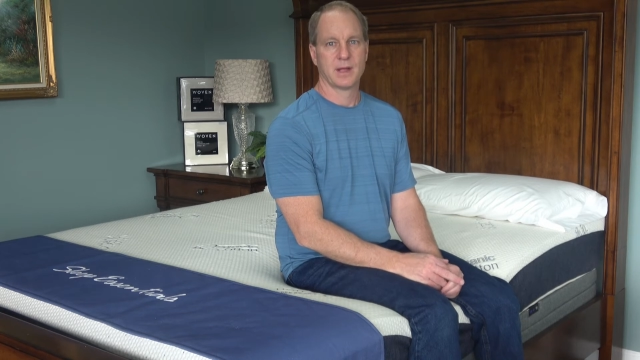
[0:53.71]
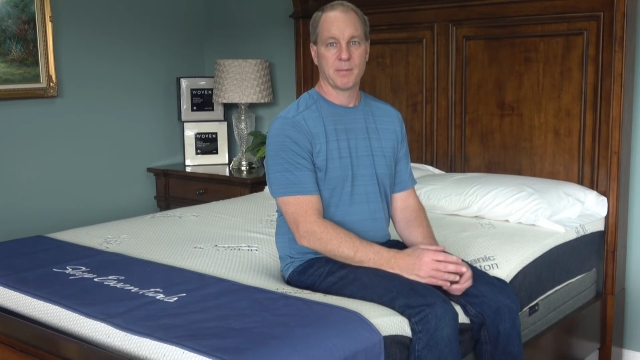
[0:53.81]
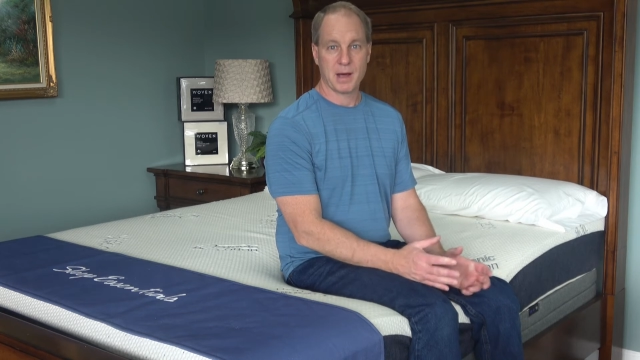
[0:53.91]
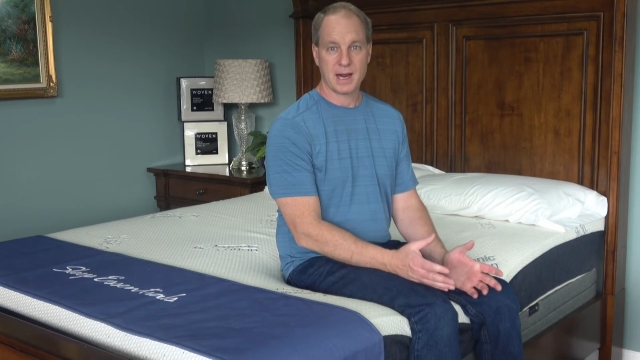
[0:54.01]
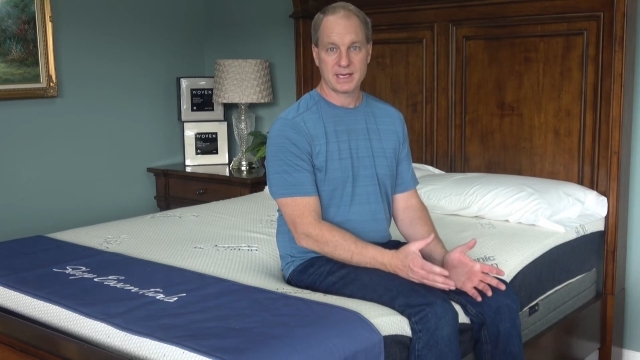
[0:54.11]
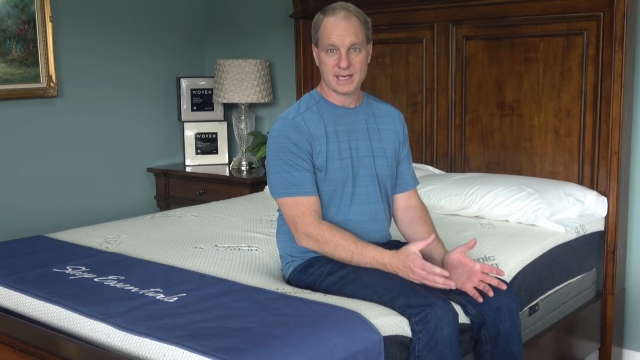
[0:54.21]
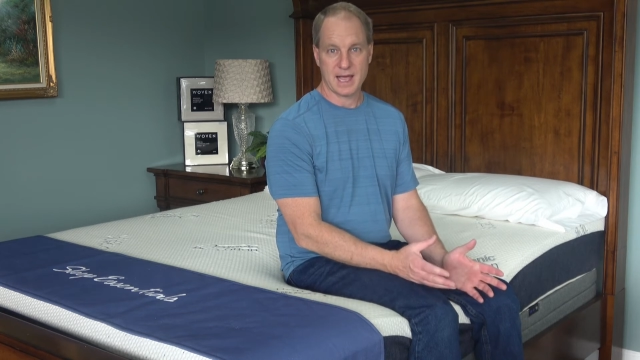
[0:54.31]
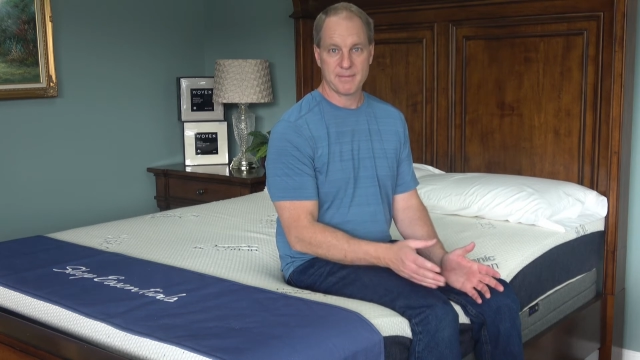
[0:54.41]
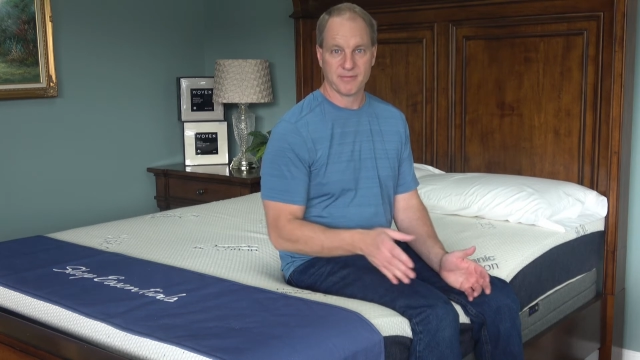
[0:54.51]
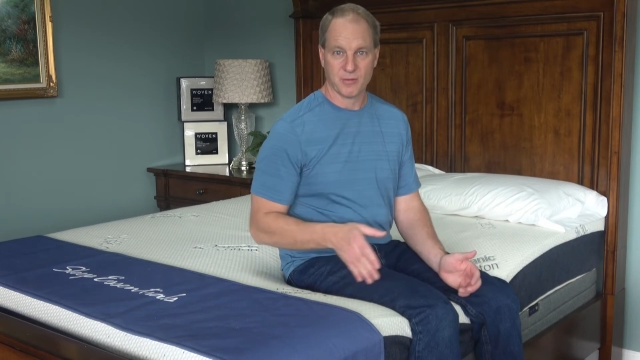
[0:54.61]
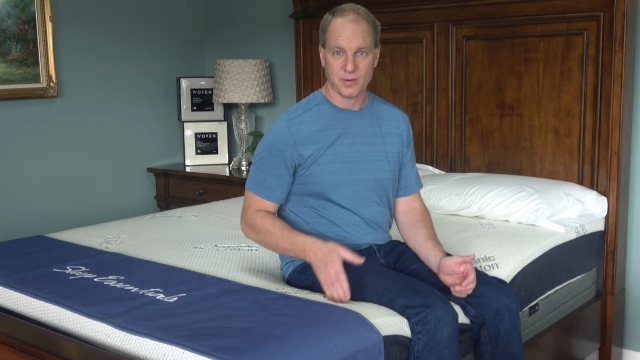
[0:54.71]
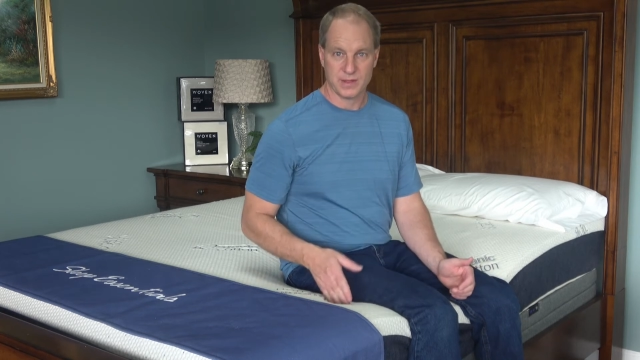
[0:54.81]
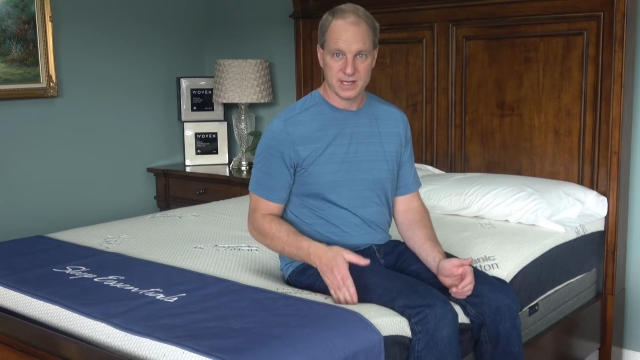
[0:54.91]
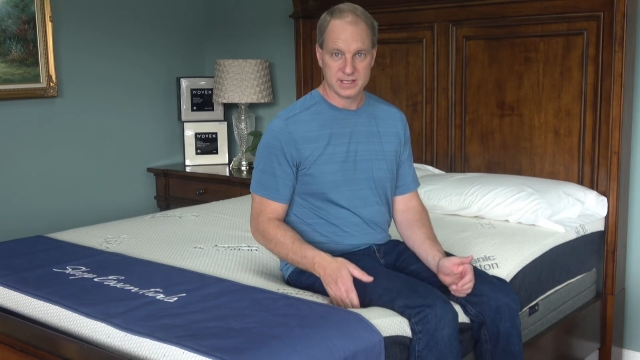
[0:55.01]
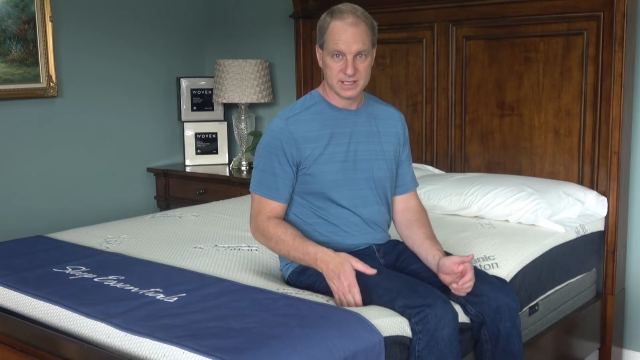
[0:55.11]
a body type for
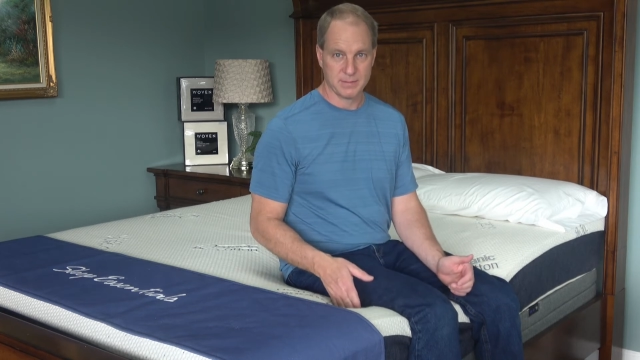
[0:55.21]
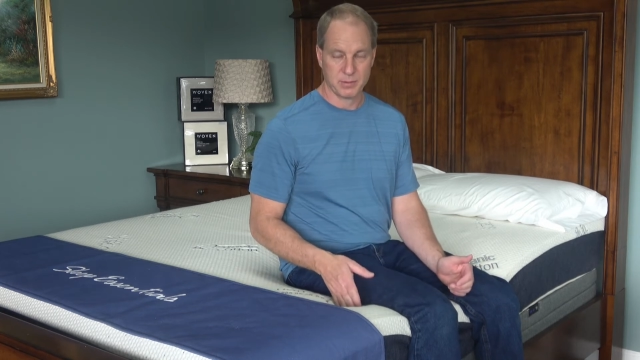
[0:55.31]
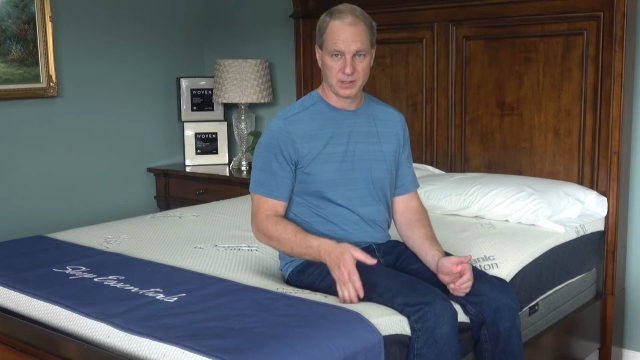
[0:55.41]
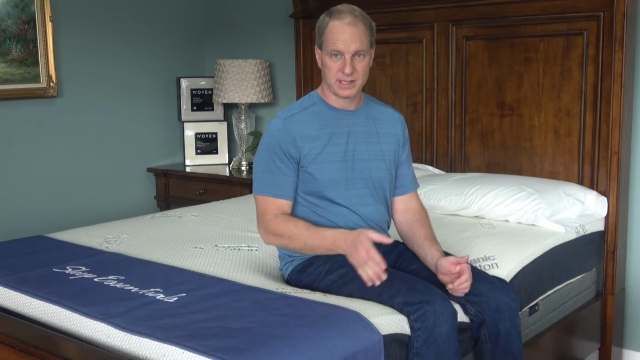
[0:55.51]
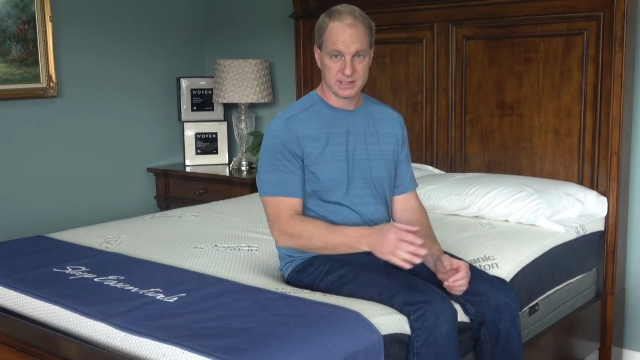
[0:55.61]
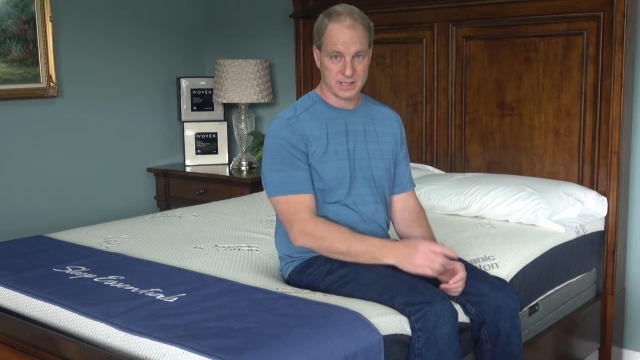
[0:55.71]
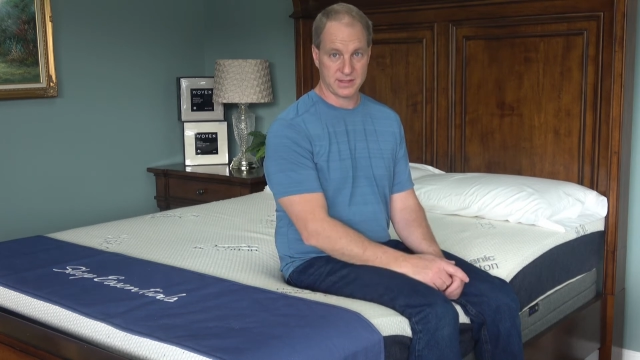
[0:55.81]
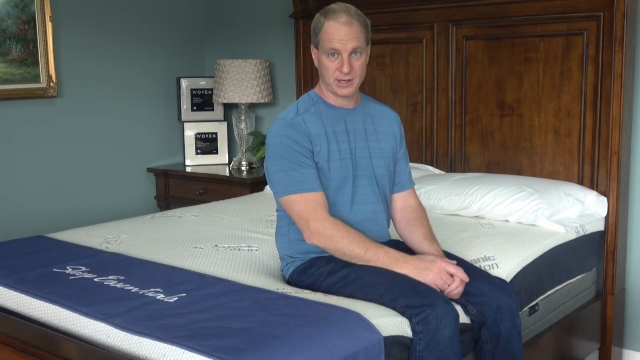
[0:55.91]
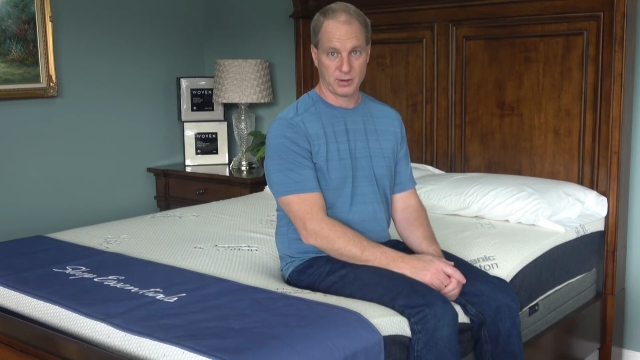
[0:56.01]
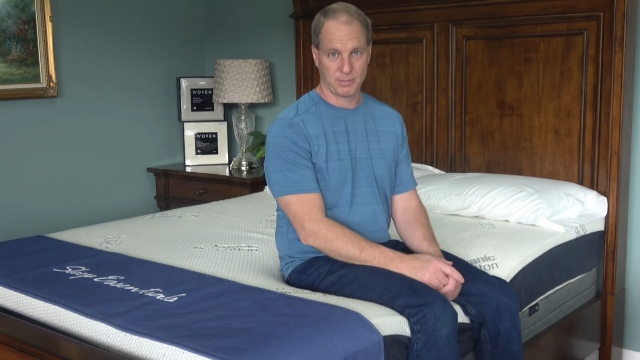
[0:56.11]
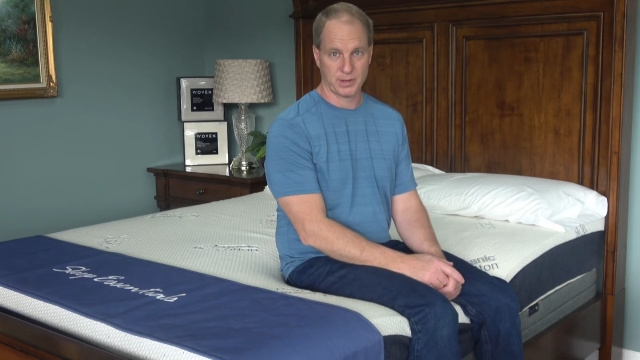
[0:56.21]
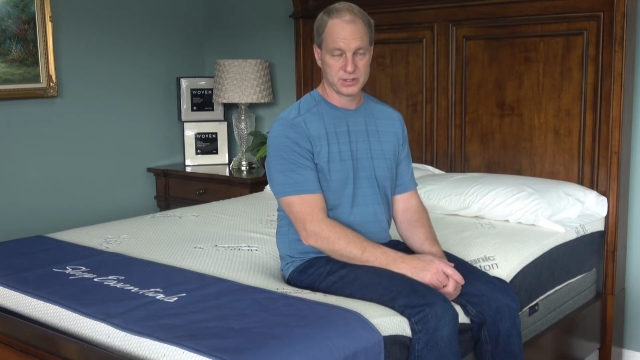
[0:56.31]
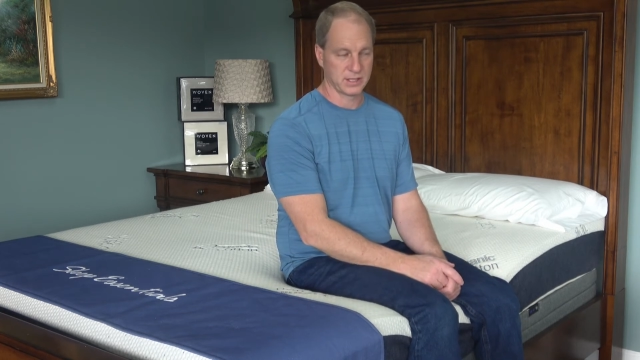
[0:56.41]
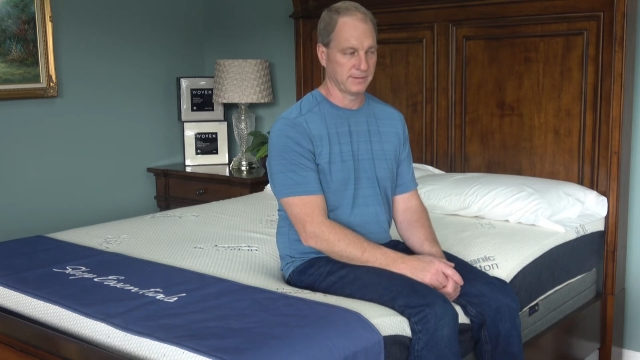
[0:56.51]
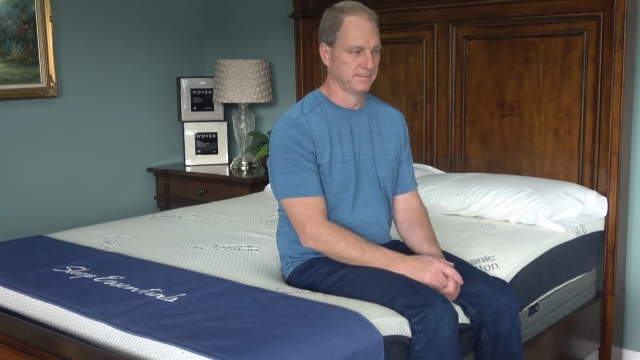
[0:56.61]
this typically is a thinner
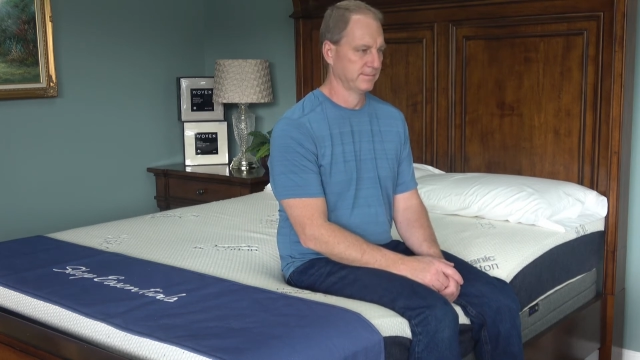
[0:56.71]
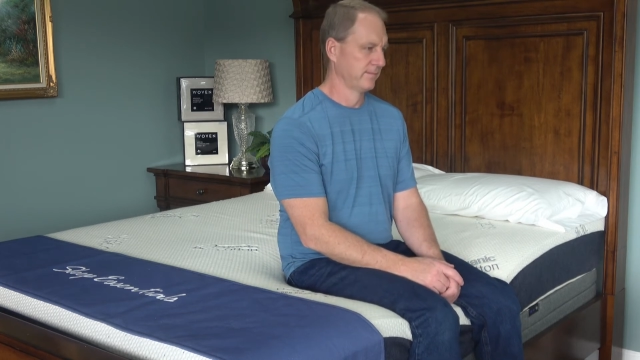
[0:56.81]
person.